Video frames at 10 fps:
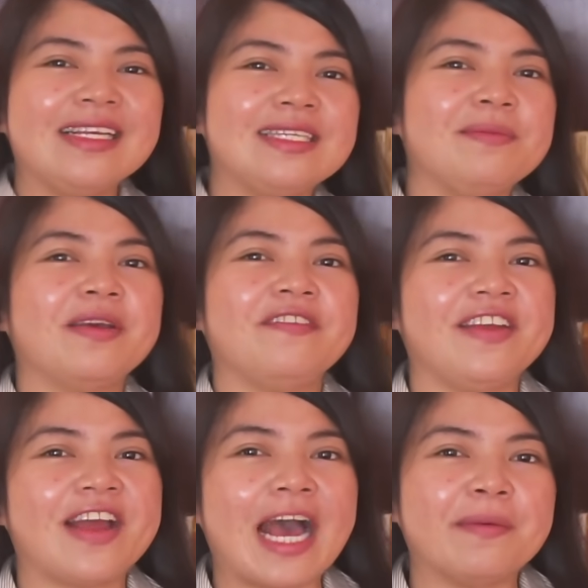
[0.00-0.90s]
this in my
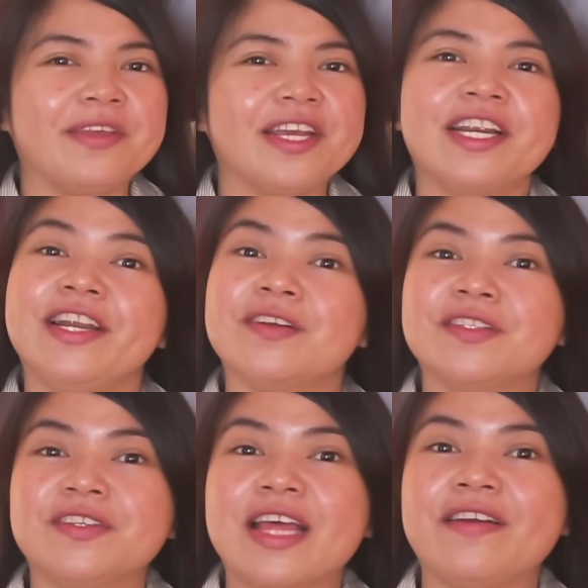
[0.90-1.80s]
video up here and
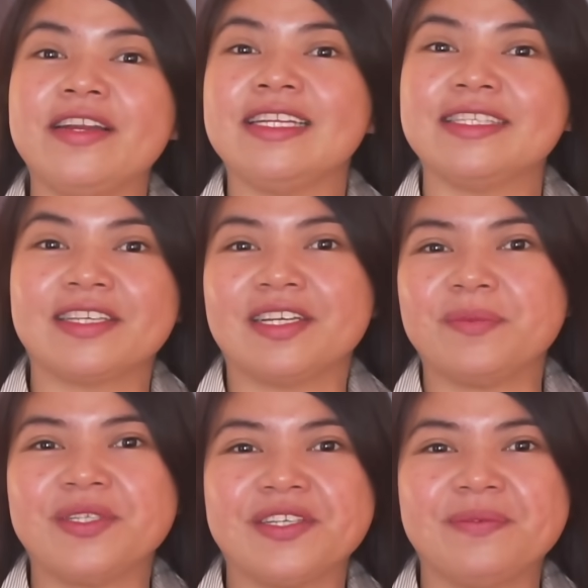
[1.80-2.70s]
also down in
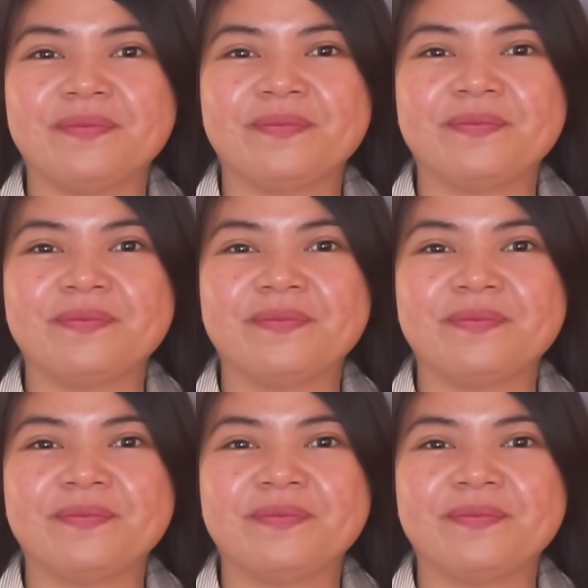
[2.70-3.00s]
description.